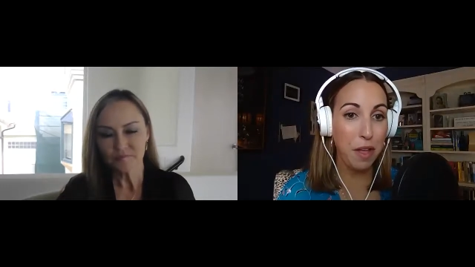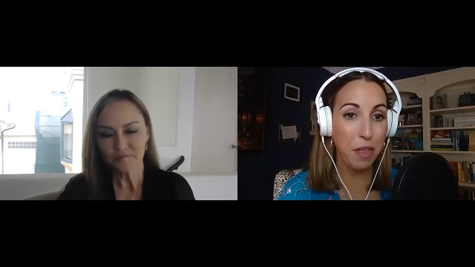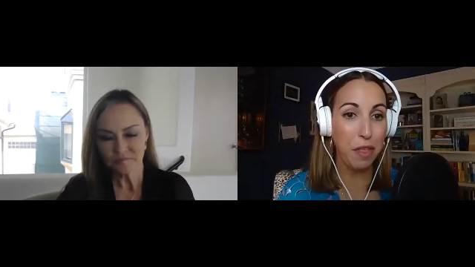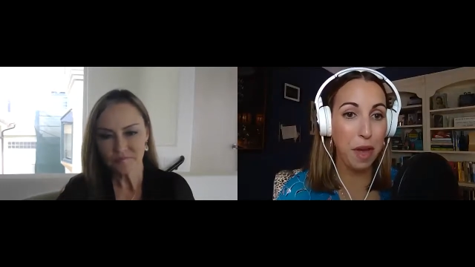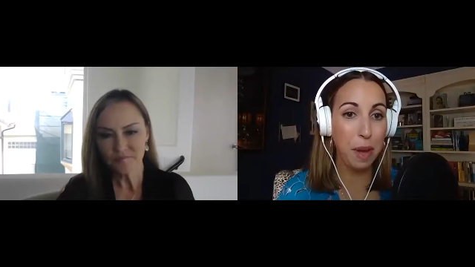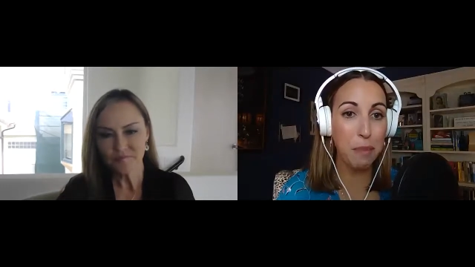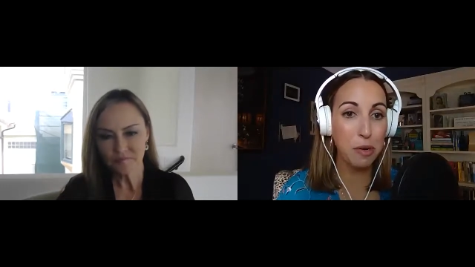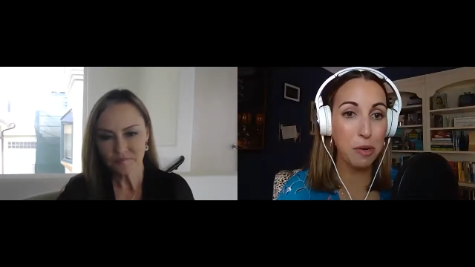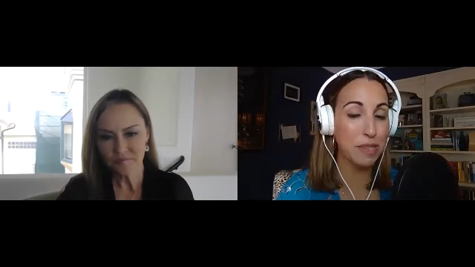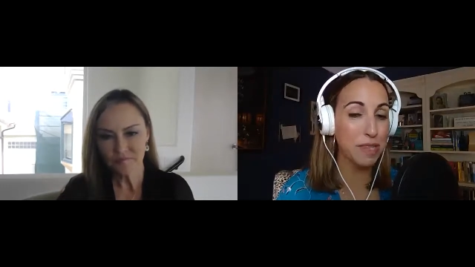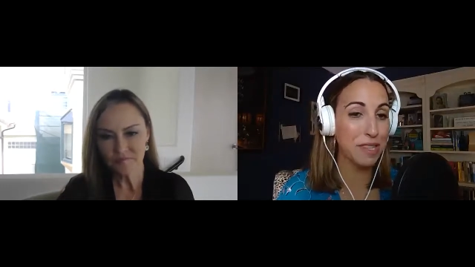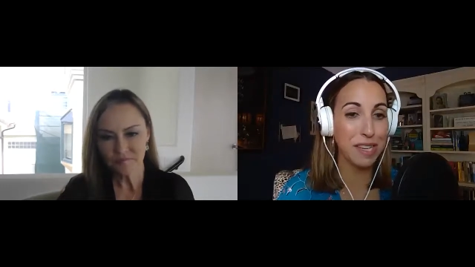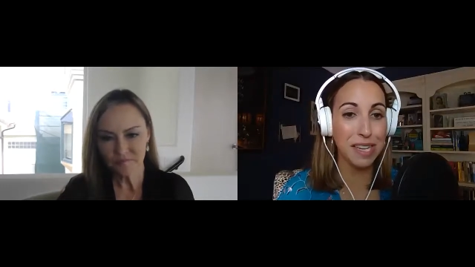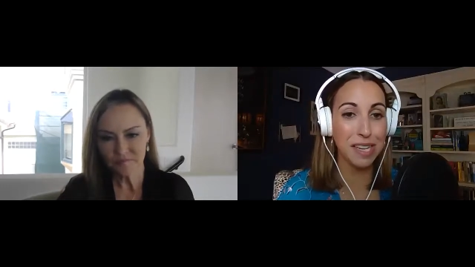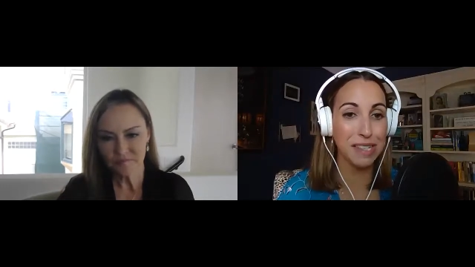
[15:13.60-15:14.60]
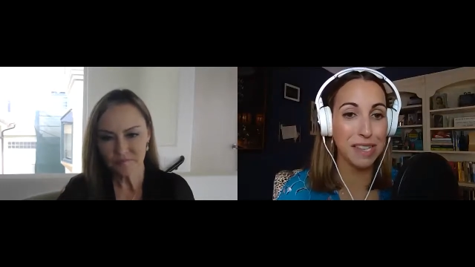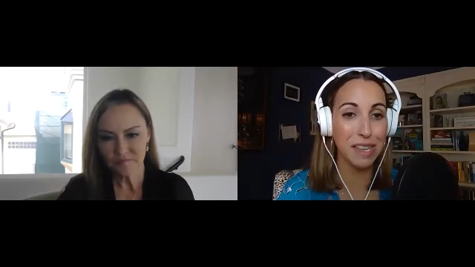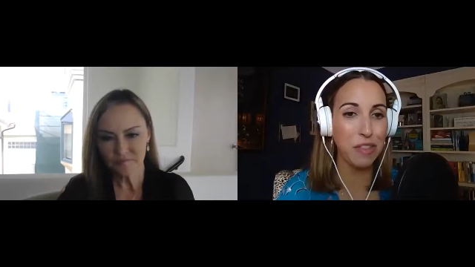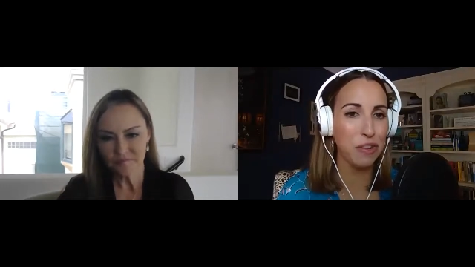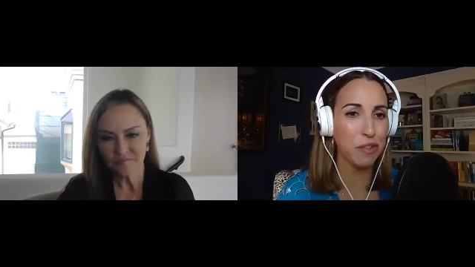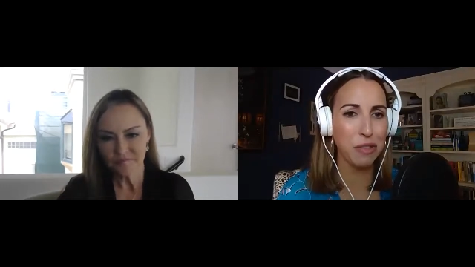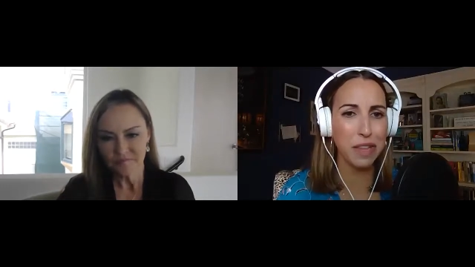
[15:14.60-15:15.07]
Speaker 1: that person is in
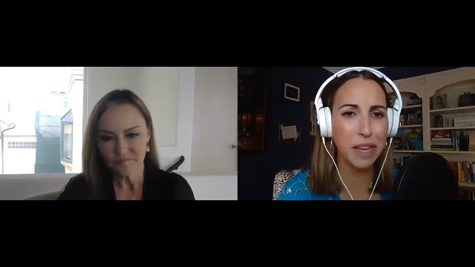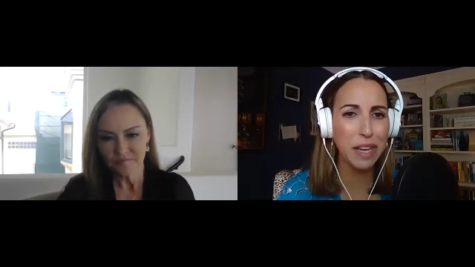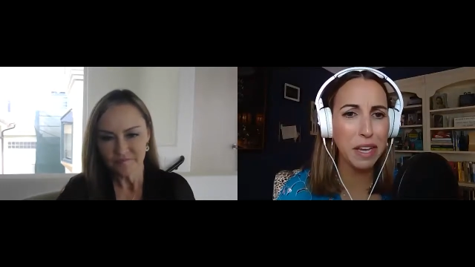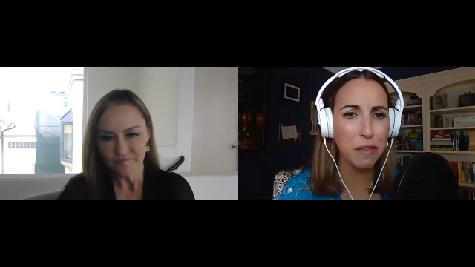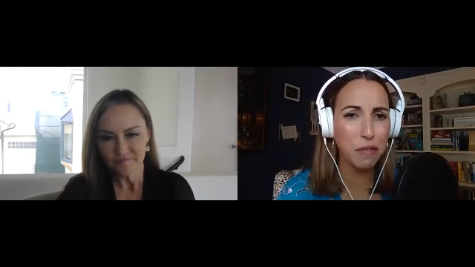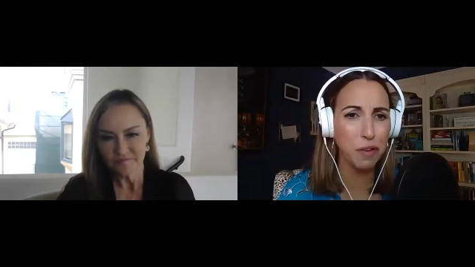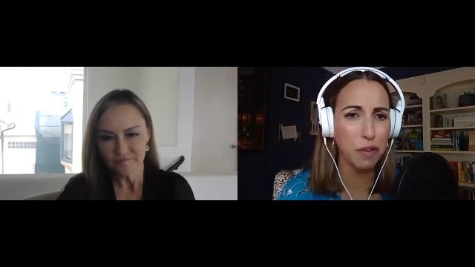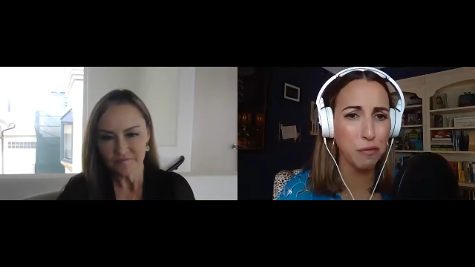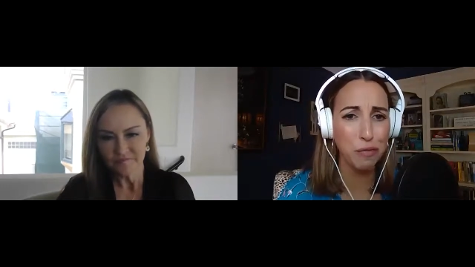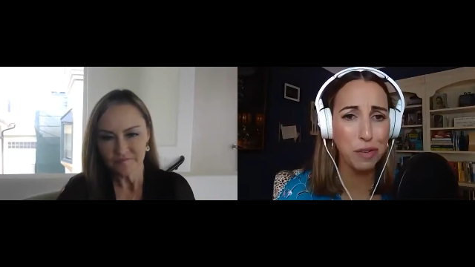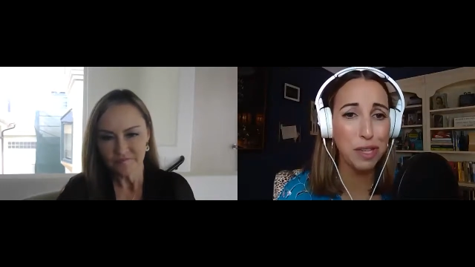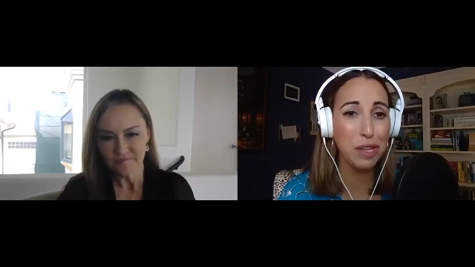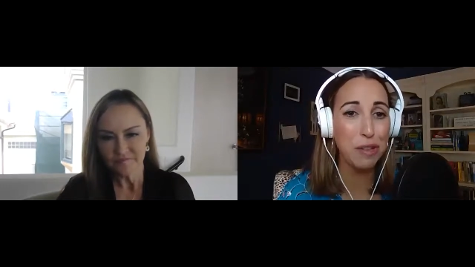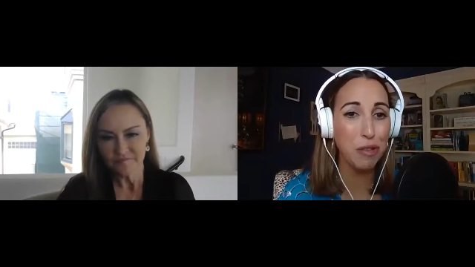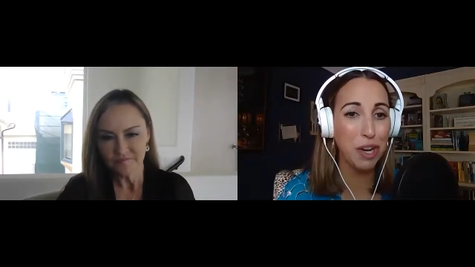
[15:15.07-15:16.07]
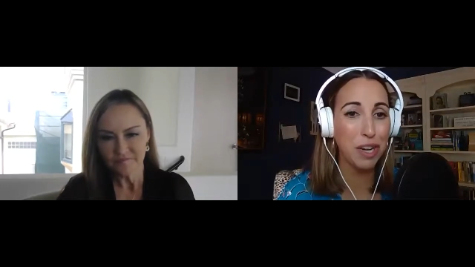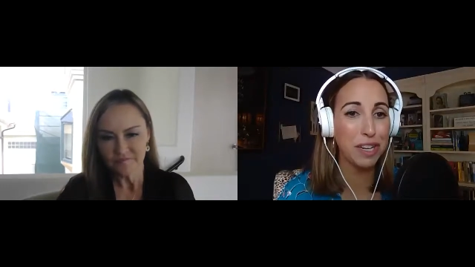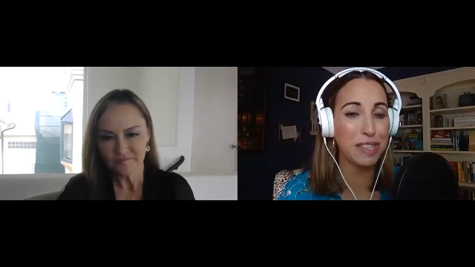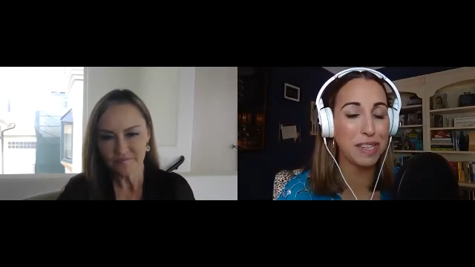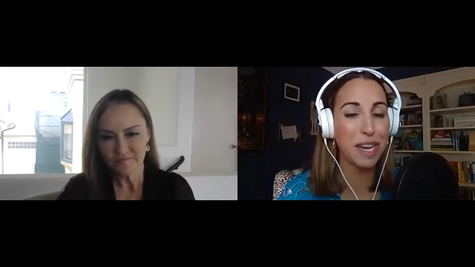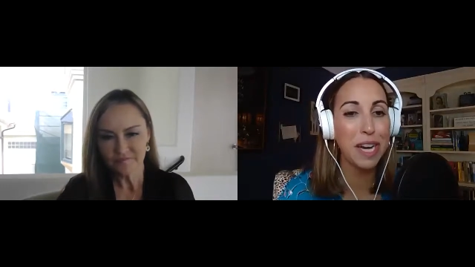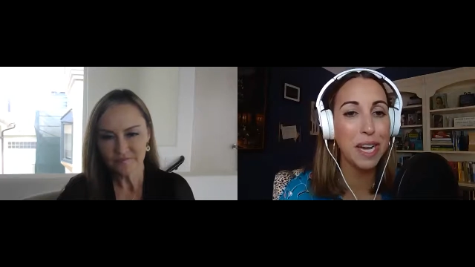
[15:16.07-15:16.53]
their life for a really long
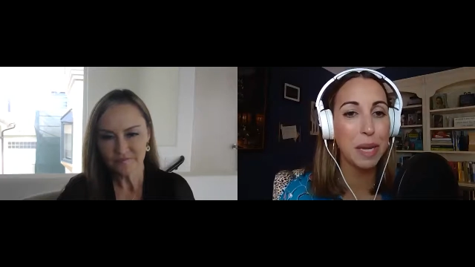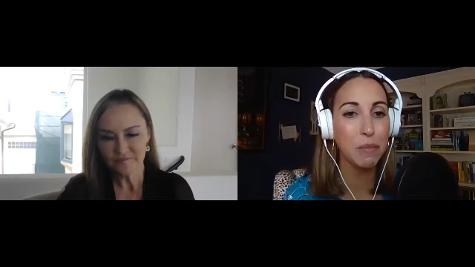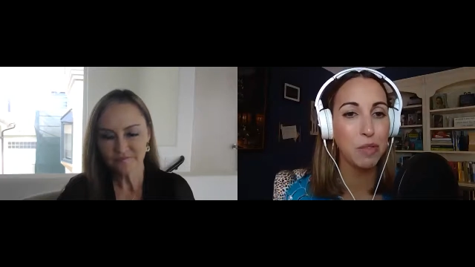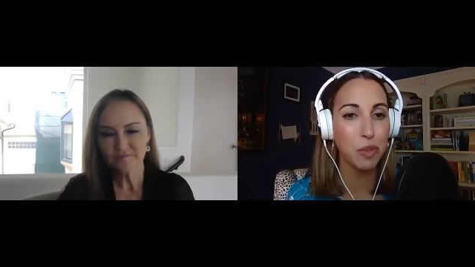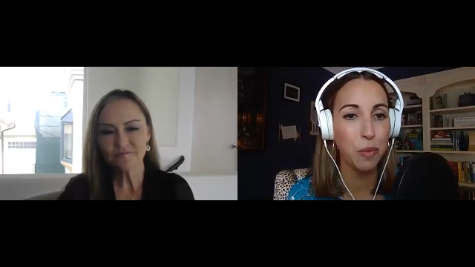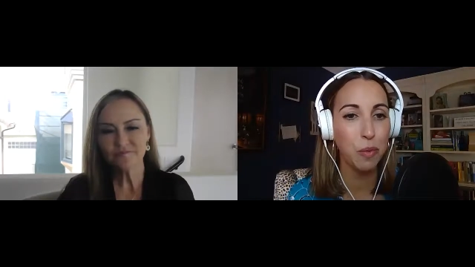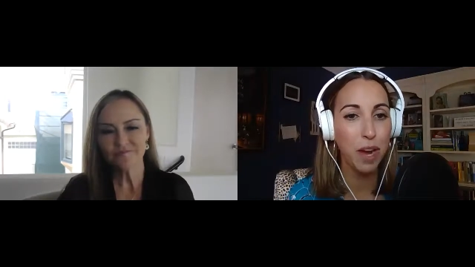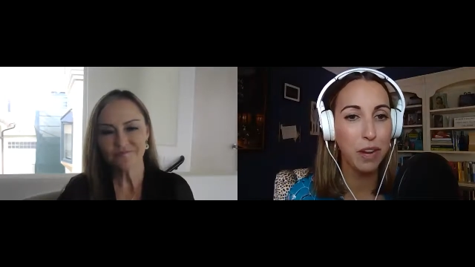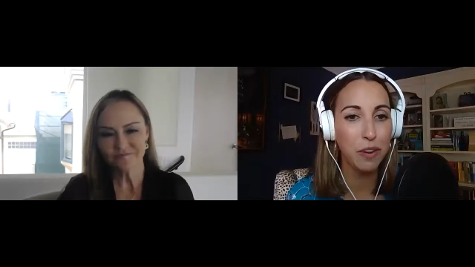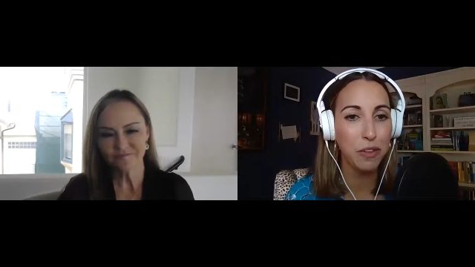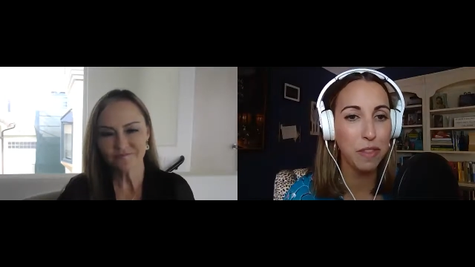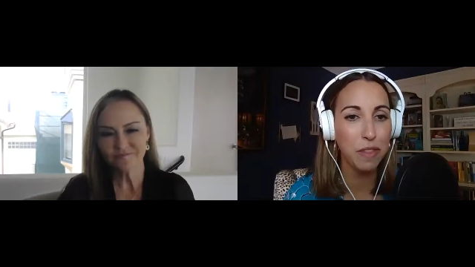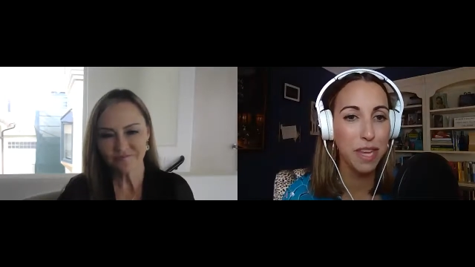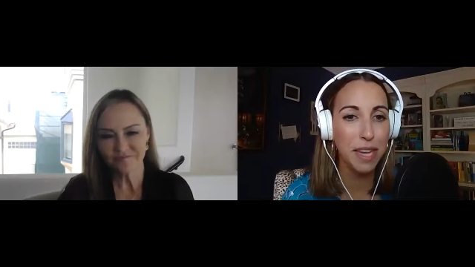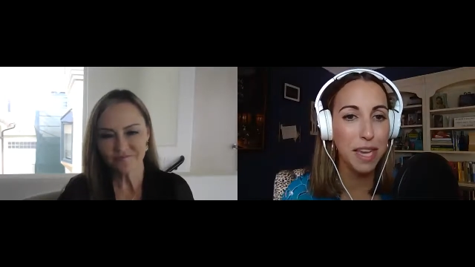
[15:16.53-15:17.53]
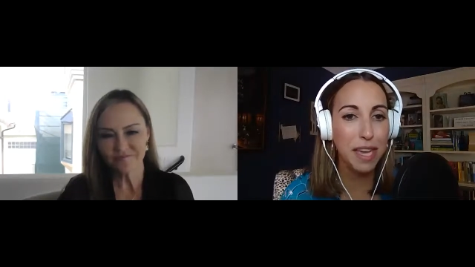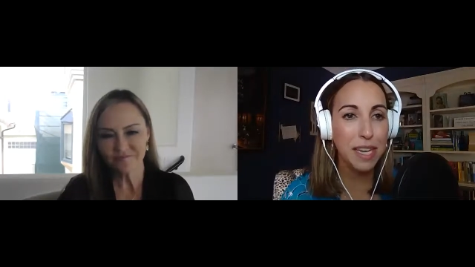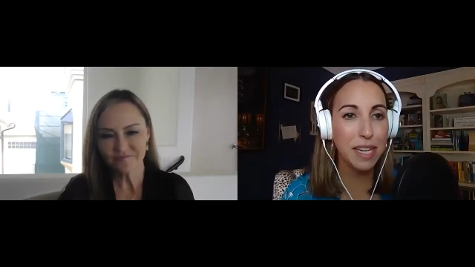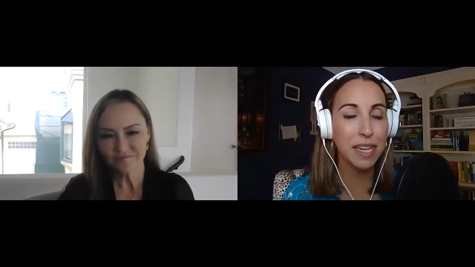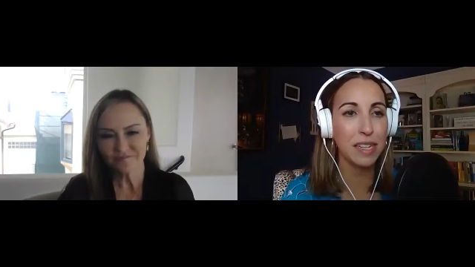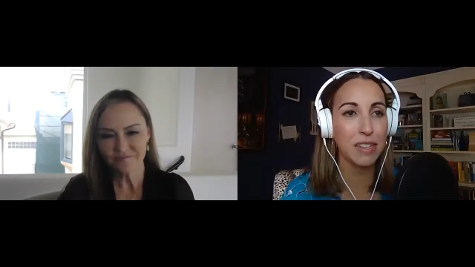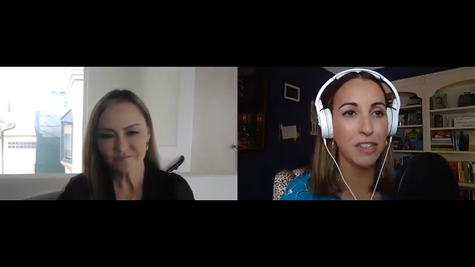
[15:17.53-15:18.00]
time. So how do they
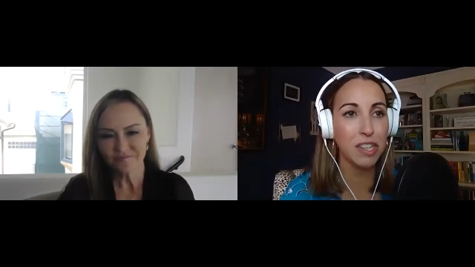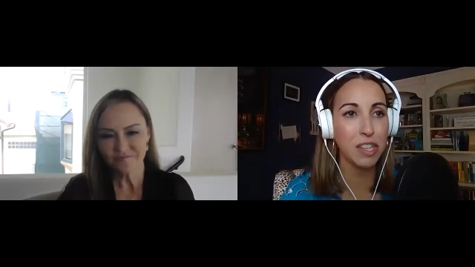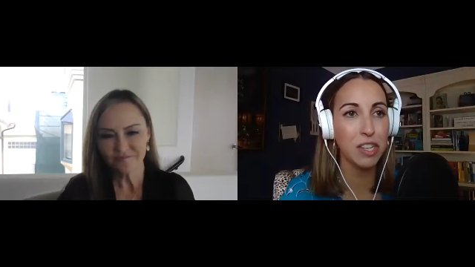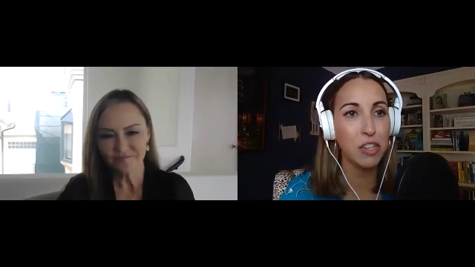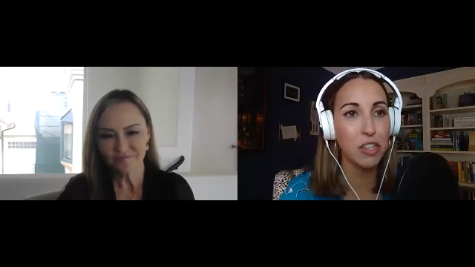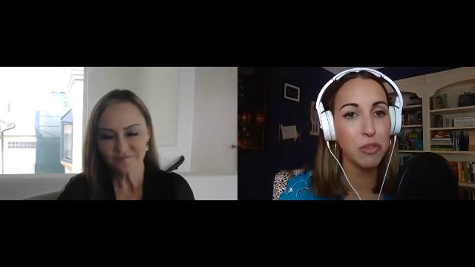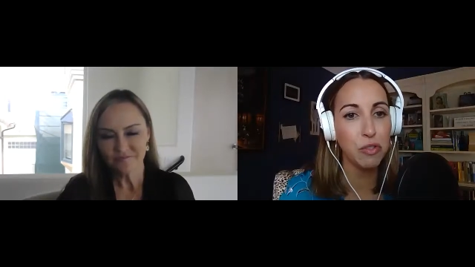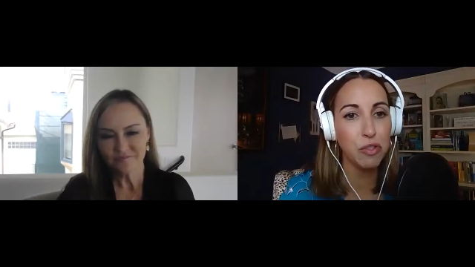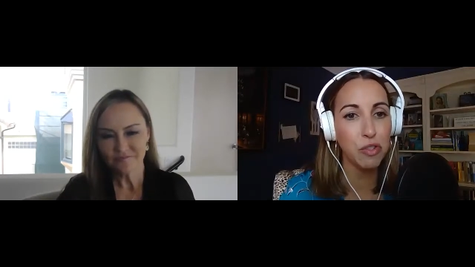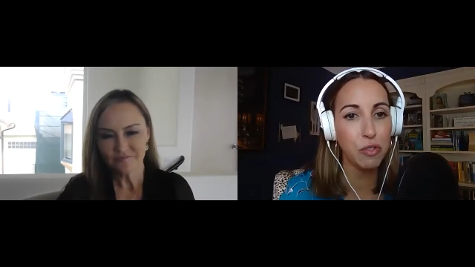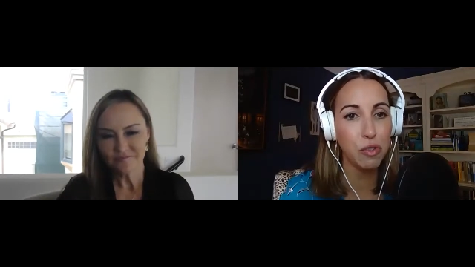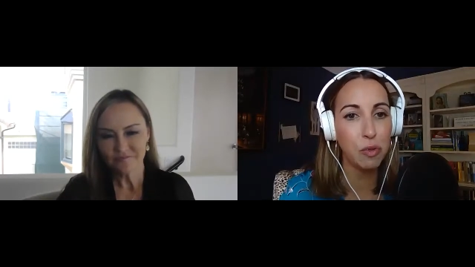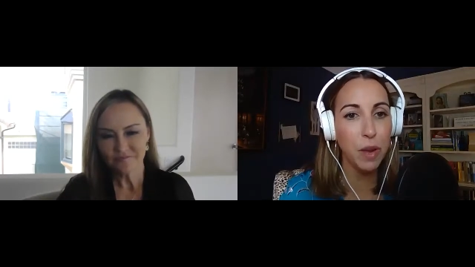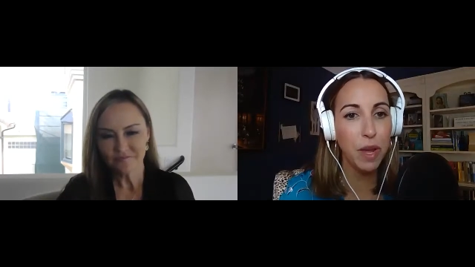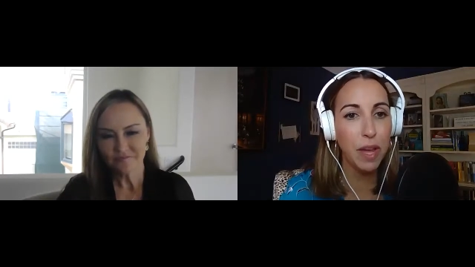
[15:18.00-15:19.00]
continue to